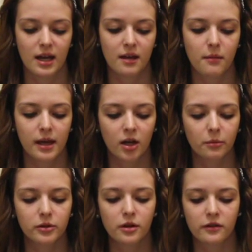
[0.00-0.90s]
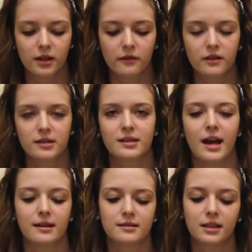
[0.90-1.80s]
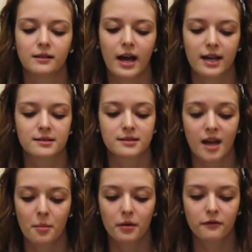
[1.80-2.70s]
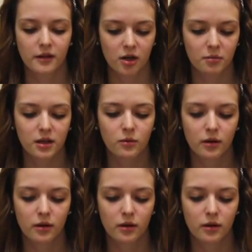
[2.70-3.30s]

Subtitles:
It may help you to think of this as the last step of therapy,